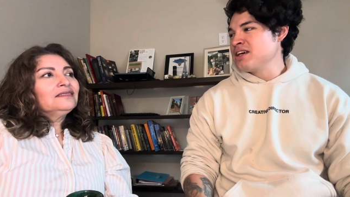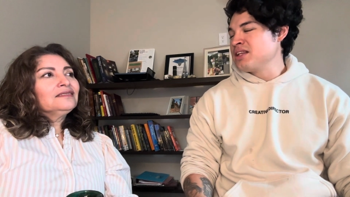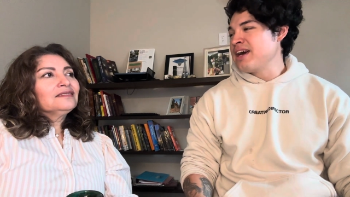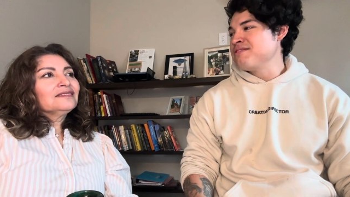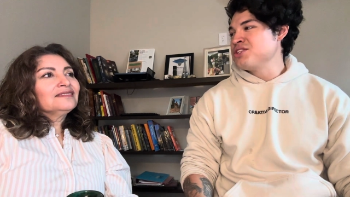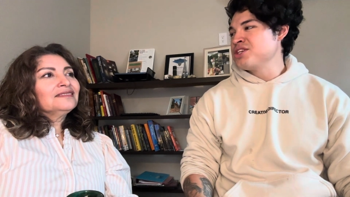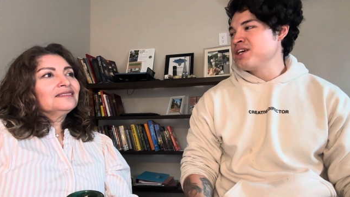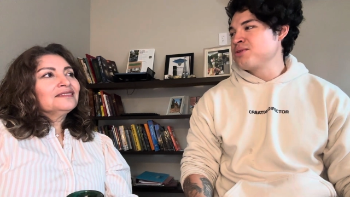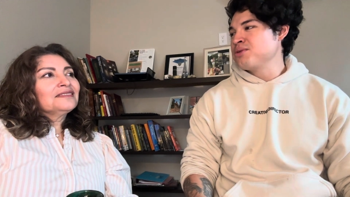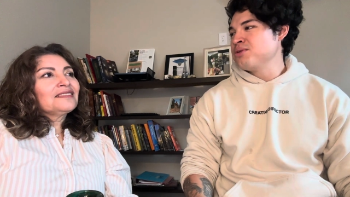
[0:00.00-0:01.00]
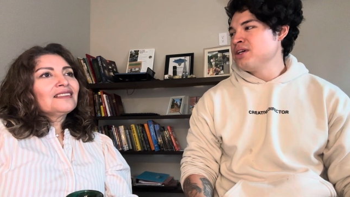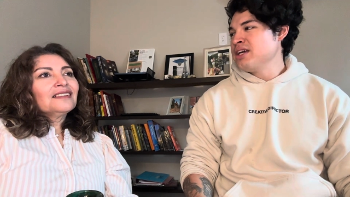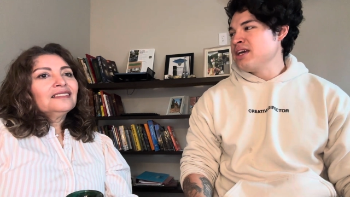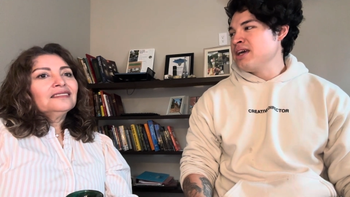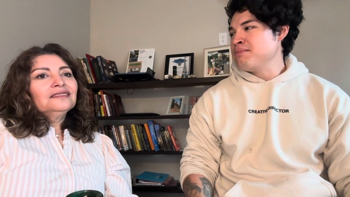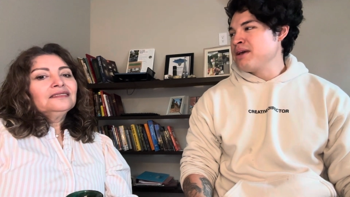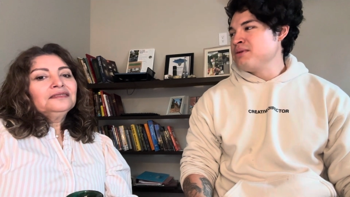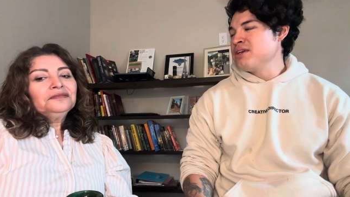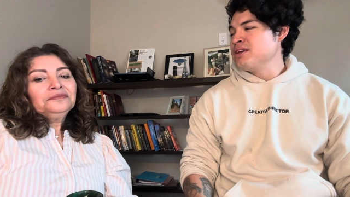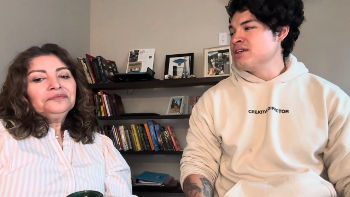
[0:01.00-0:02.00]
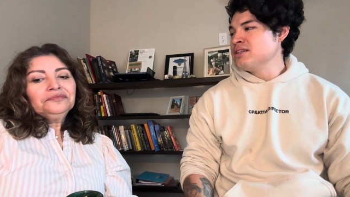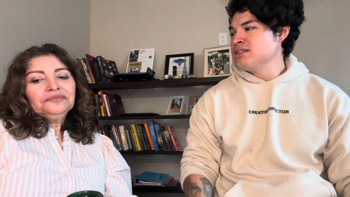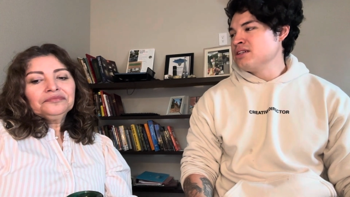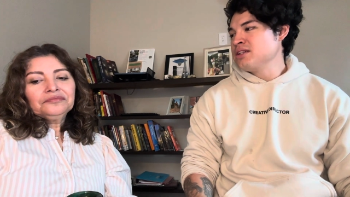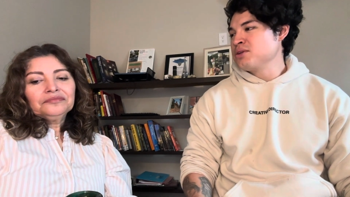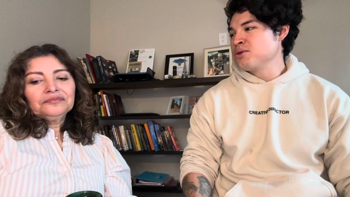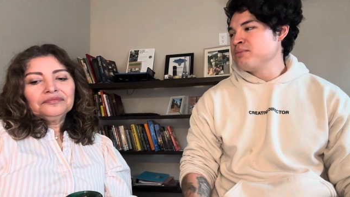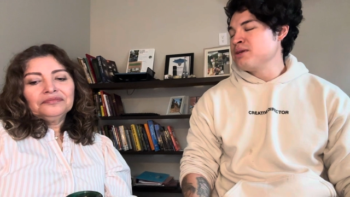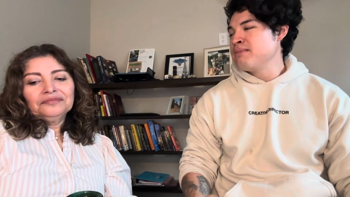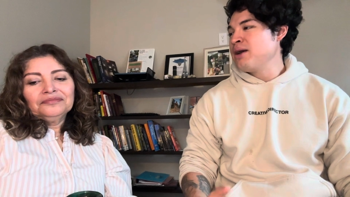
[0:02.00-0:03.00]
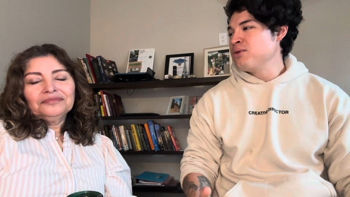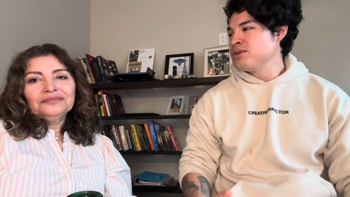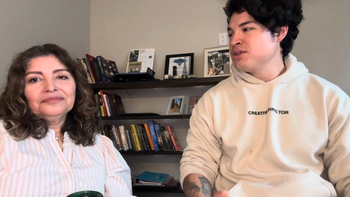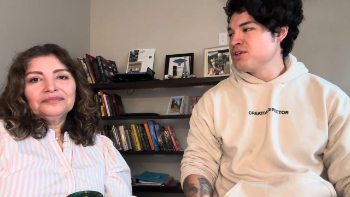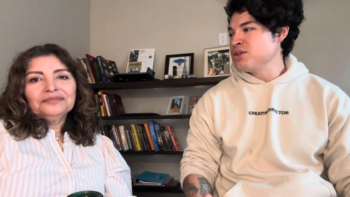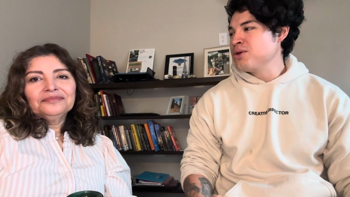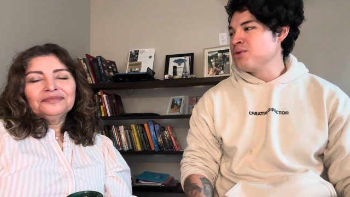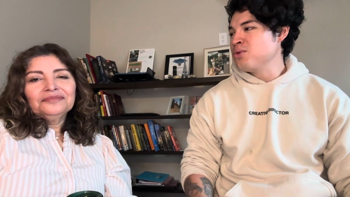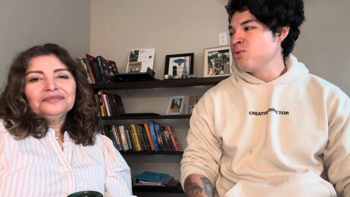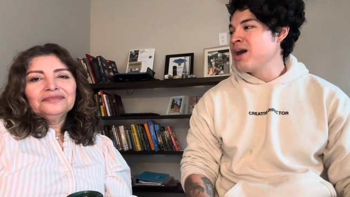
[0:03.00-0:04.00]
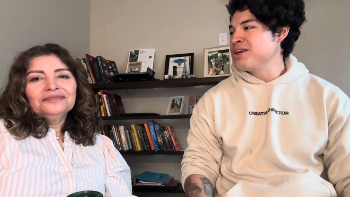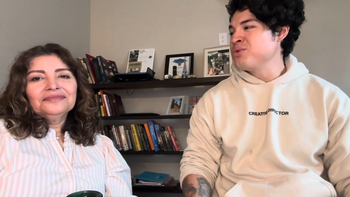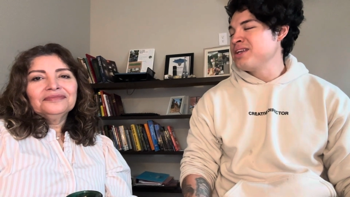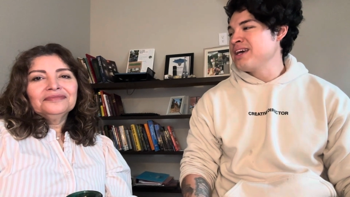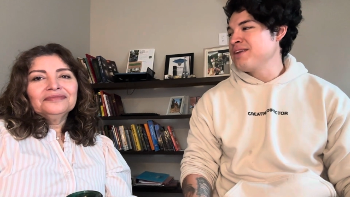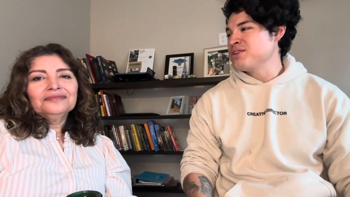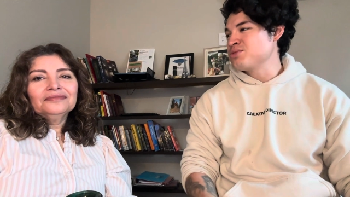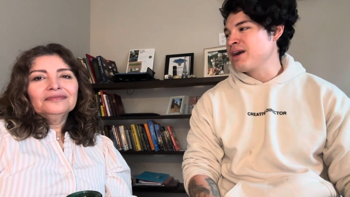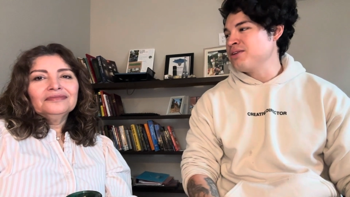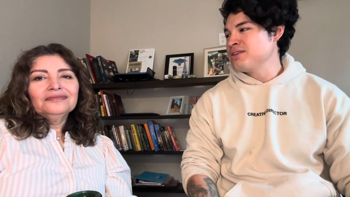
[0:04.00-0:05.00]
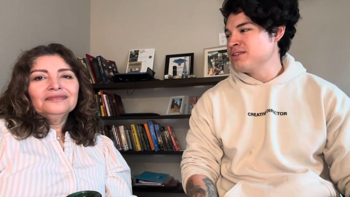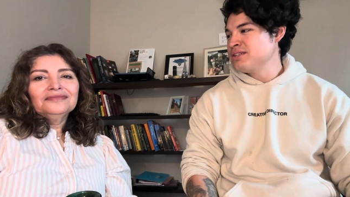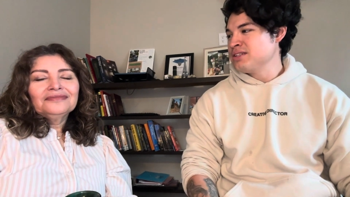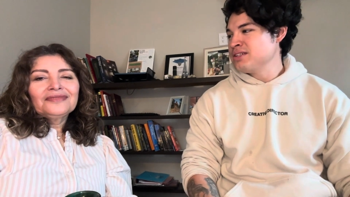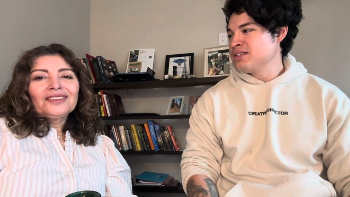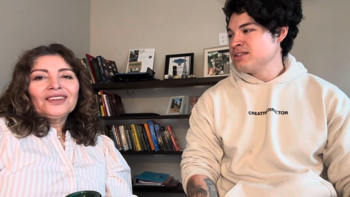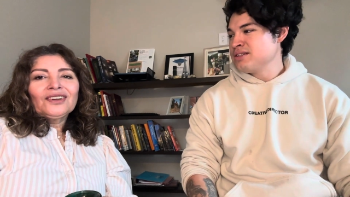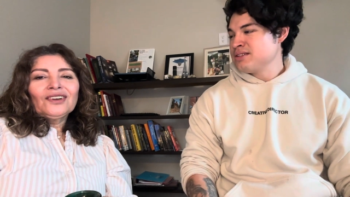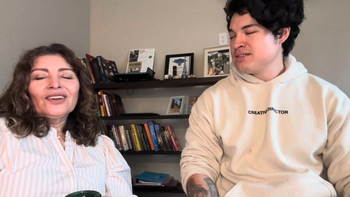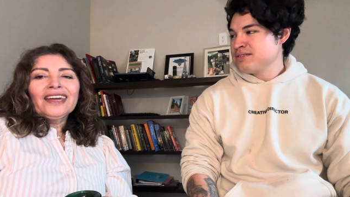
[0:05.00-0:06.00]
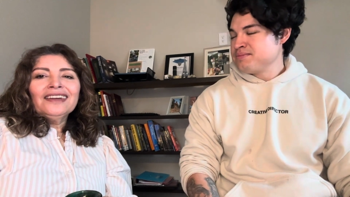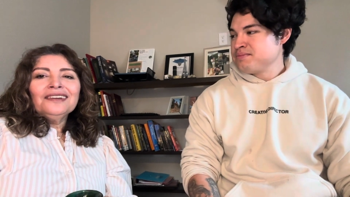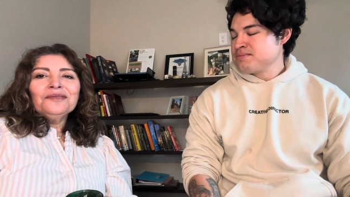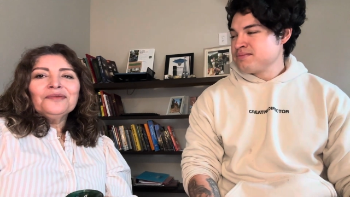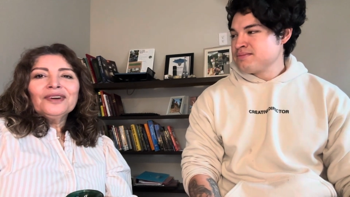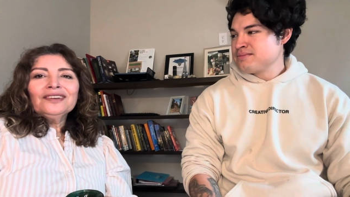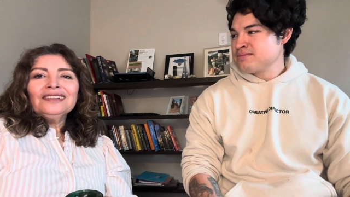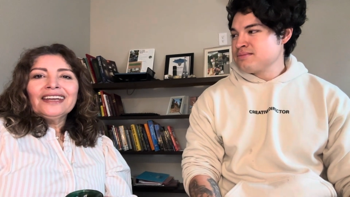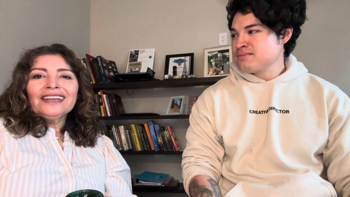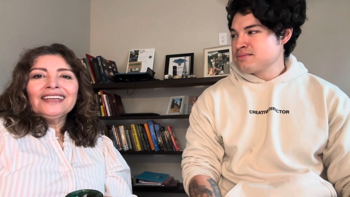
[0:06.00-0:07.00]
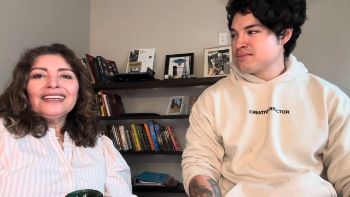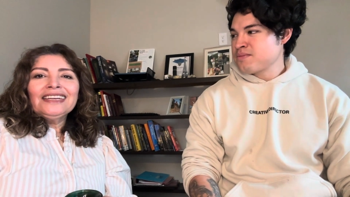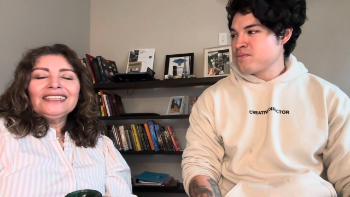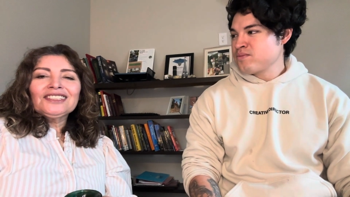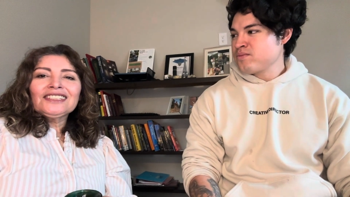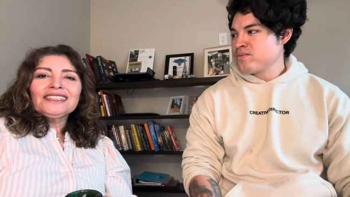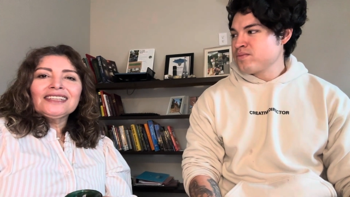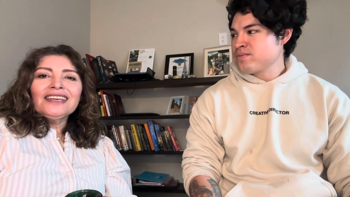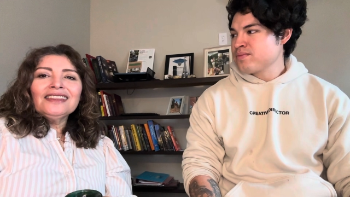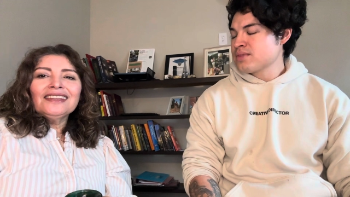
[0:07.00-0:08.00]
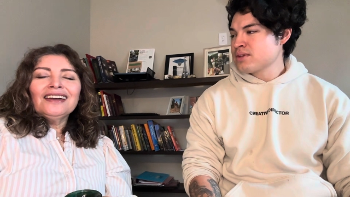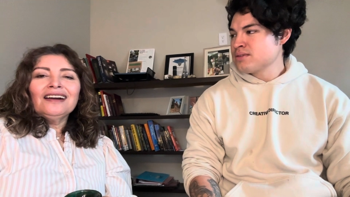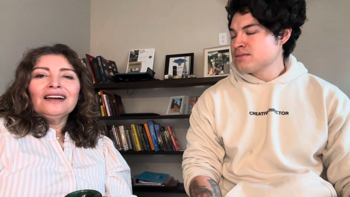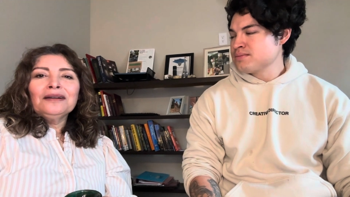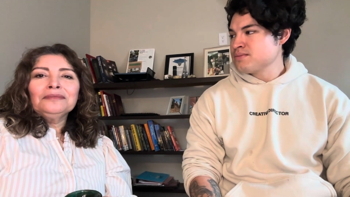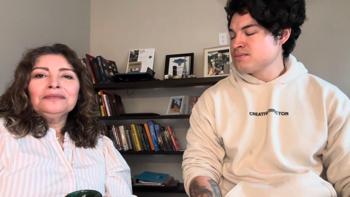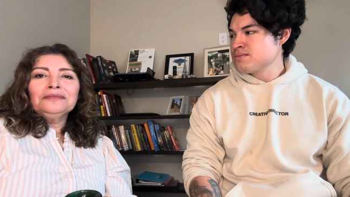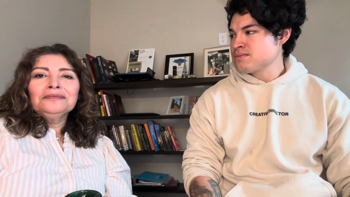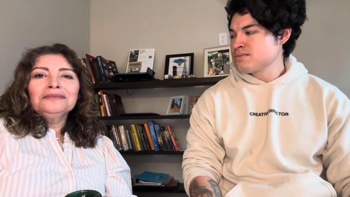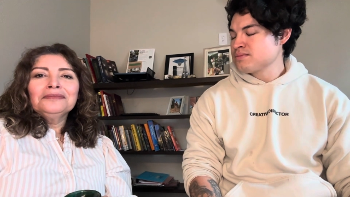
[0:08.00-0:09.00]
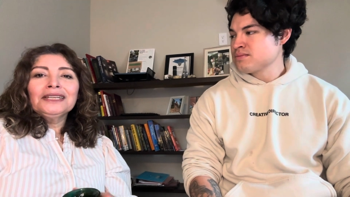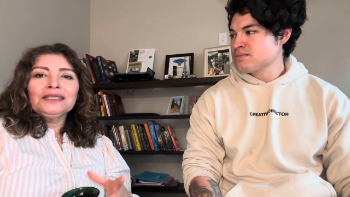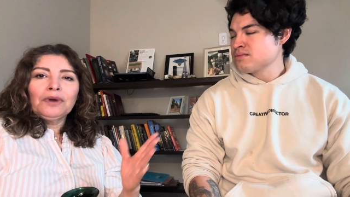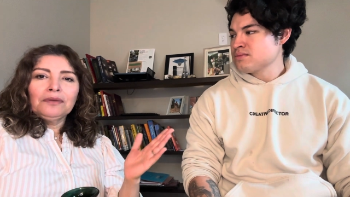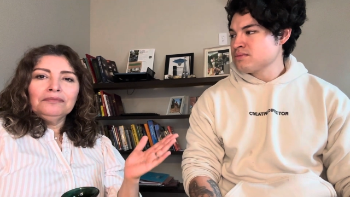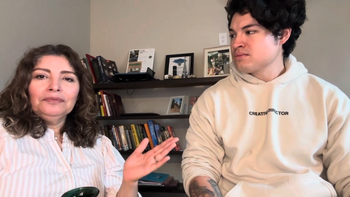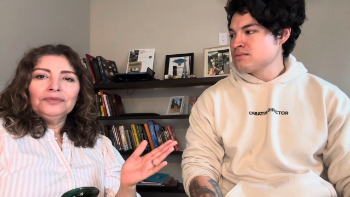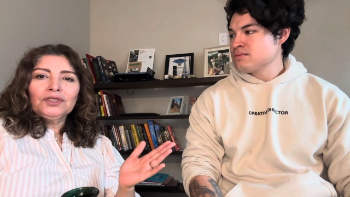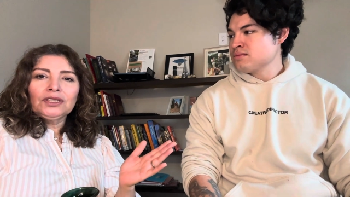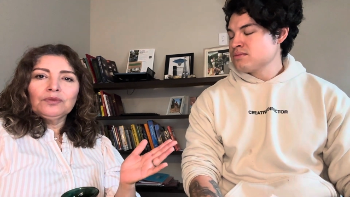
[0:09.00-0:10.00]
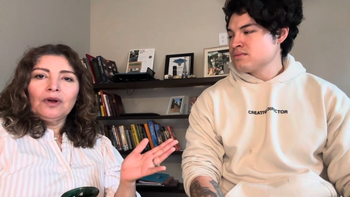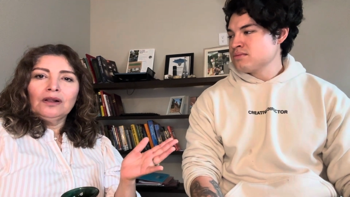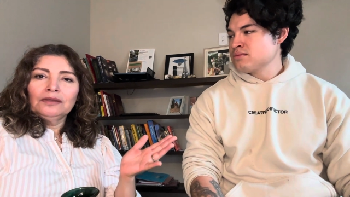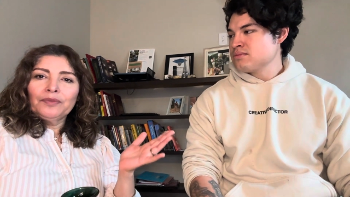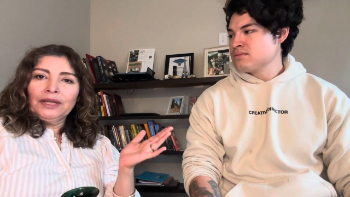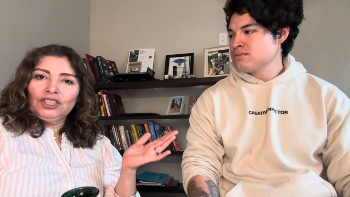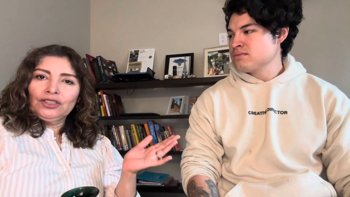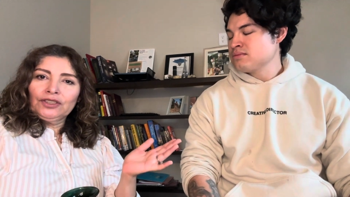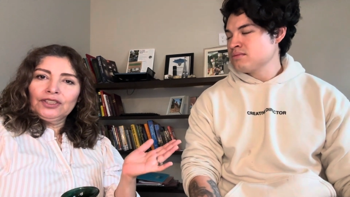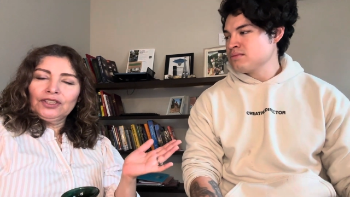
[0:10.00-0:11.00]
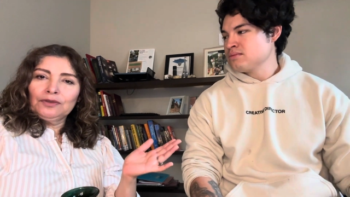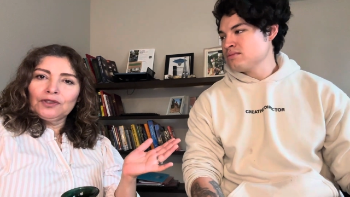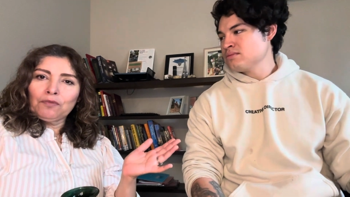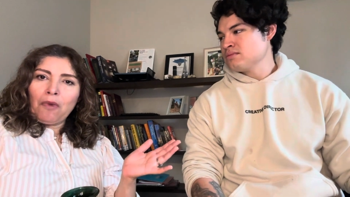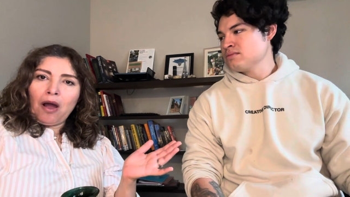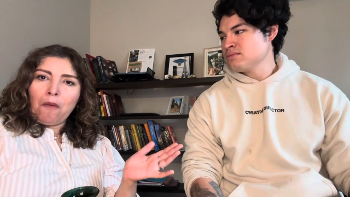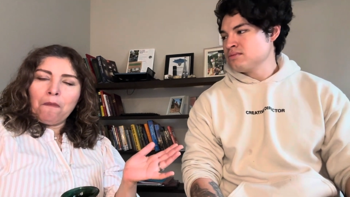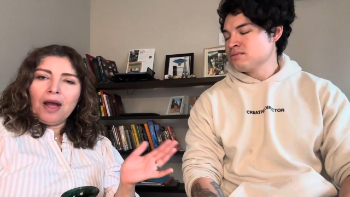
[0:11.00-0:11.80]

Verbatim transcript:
Speaker 1: life in general, and maybe a little bit about, you know, why you went down this route.
Speaker 2: Okay, well, like he just said, um, his mom, she's World adventure mom,